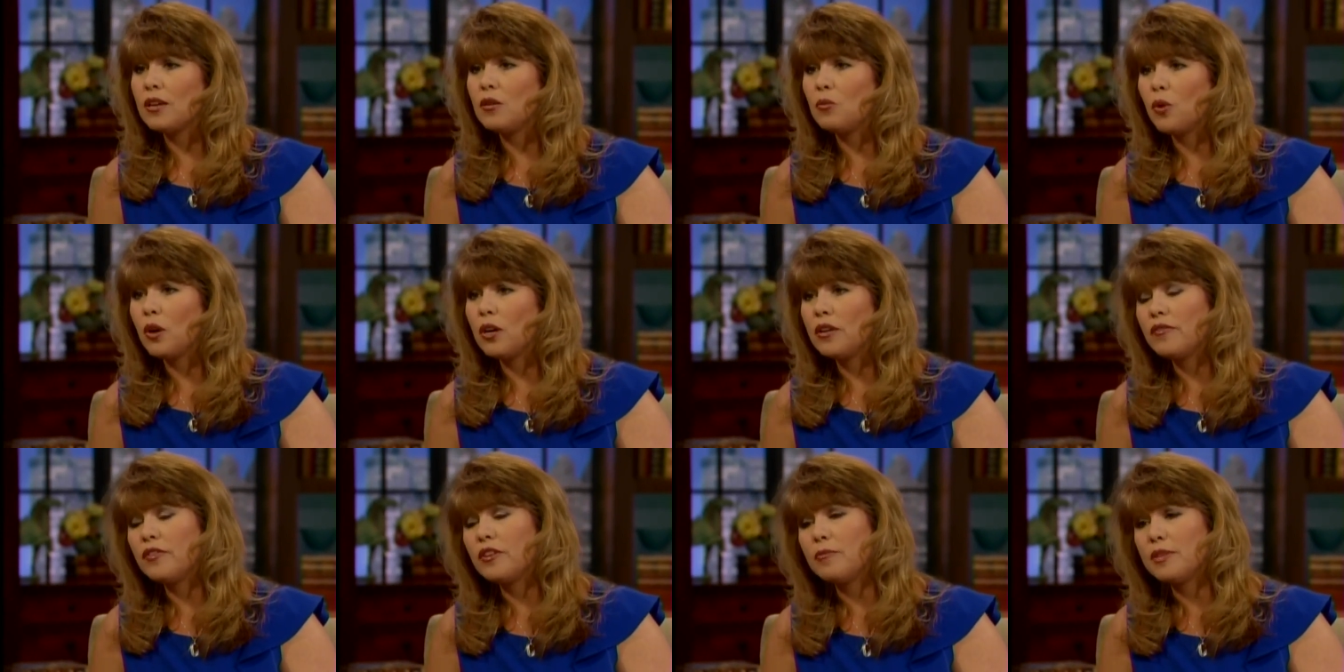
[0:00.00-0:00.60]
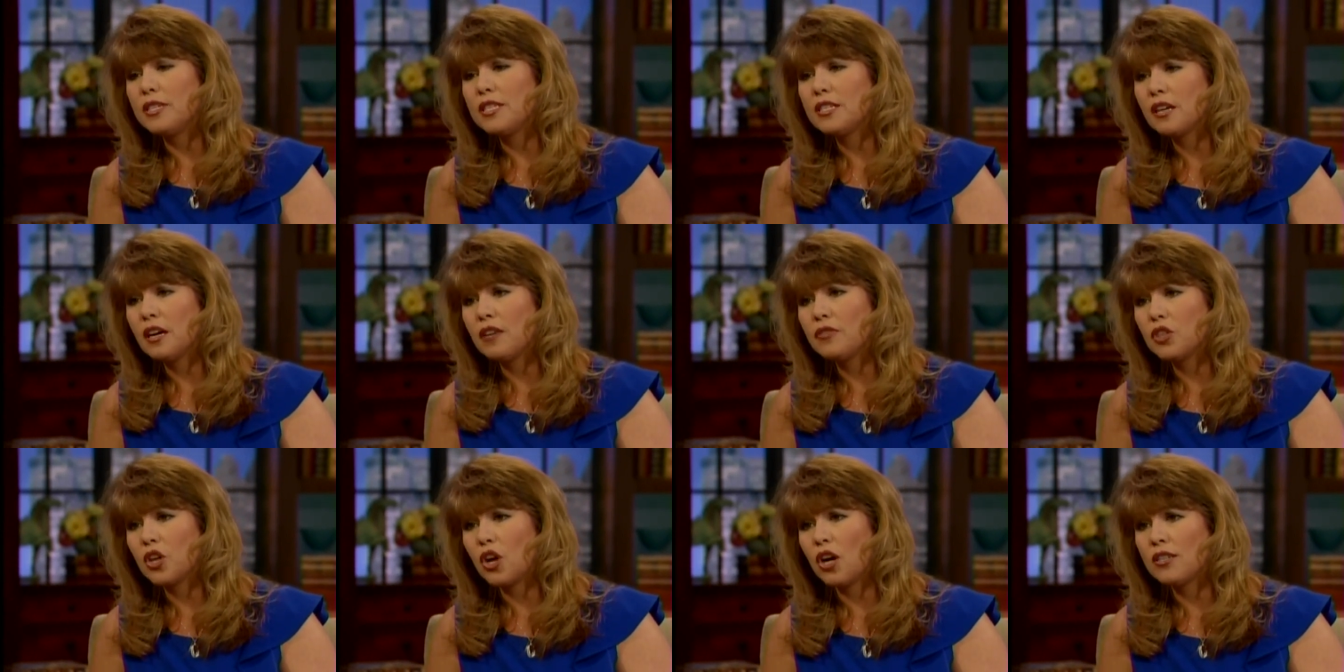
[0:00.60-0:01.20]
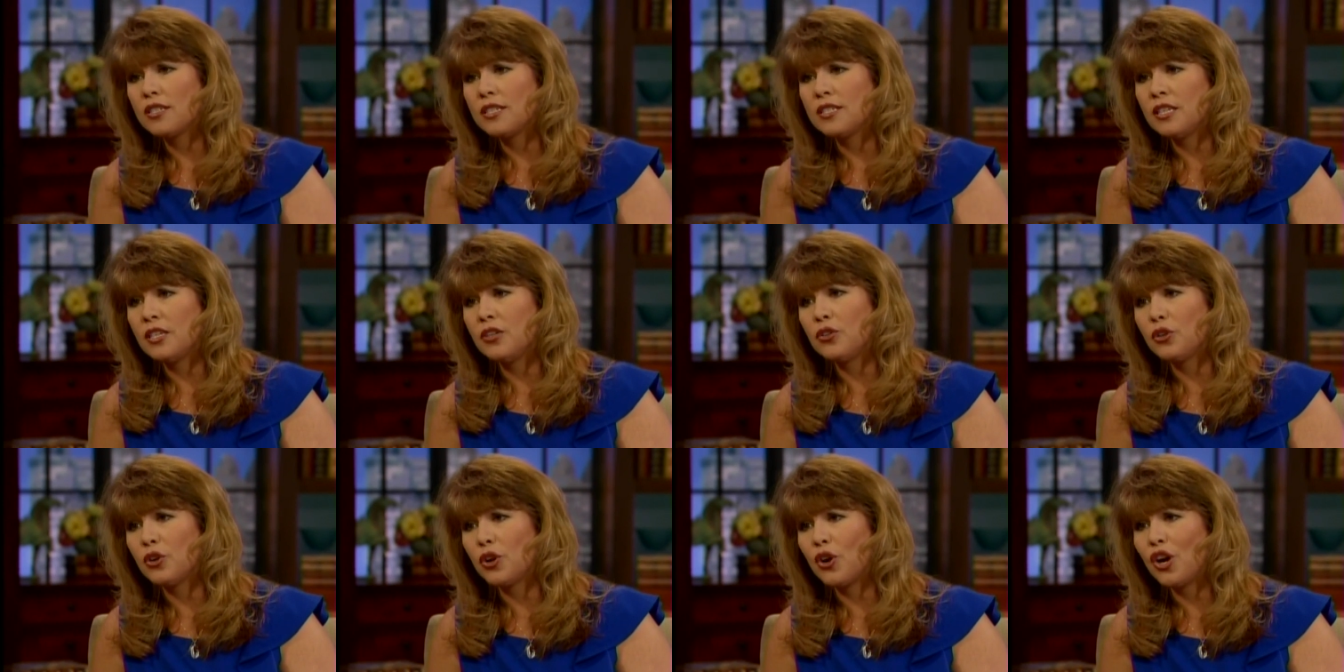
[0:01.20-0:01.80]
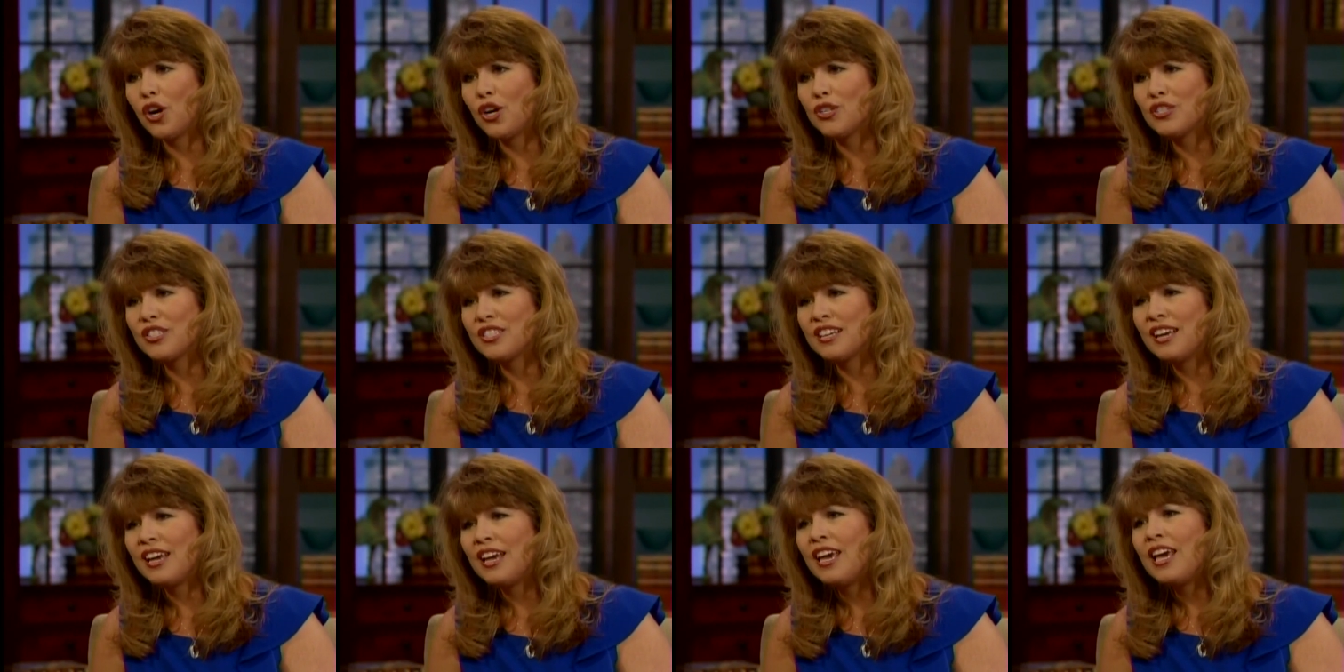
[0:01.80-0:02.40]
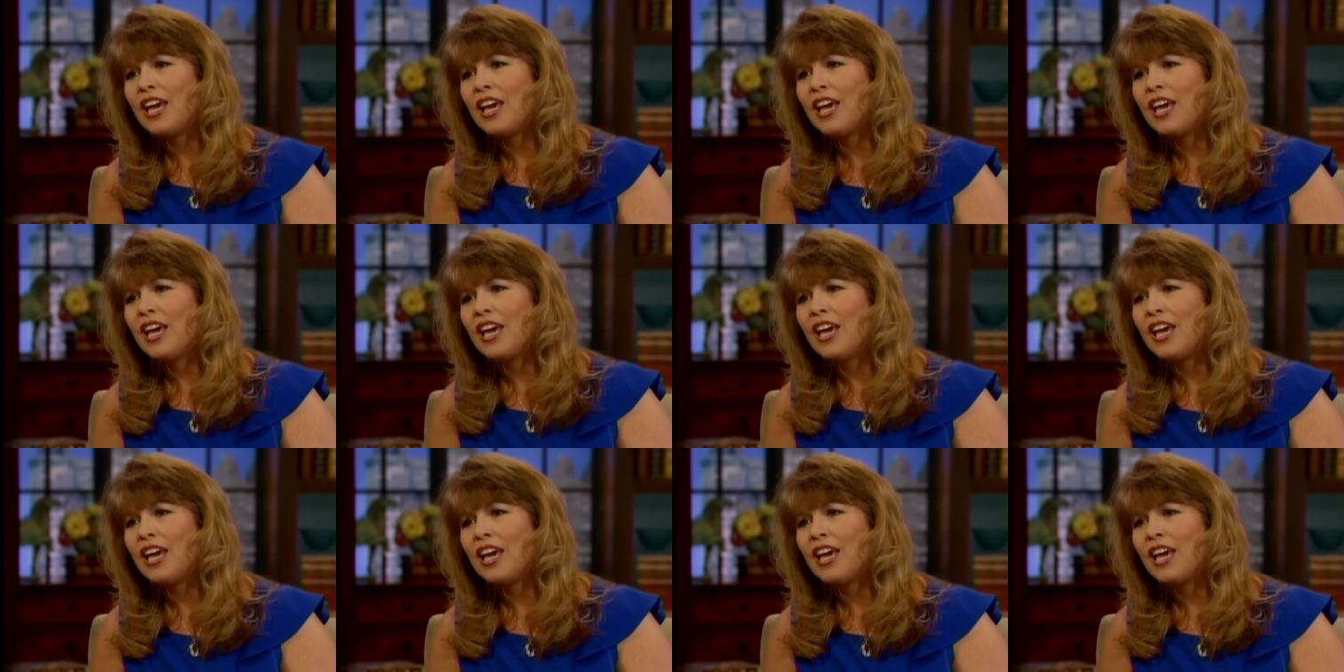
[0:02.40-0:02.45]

and one of them is Tough Talk to Tender Hearts.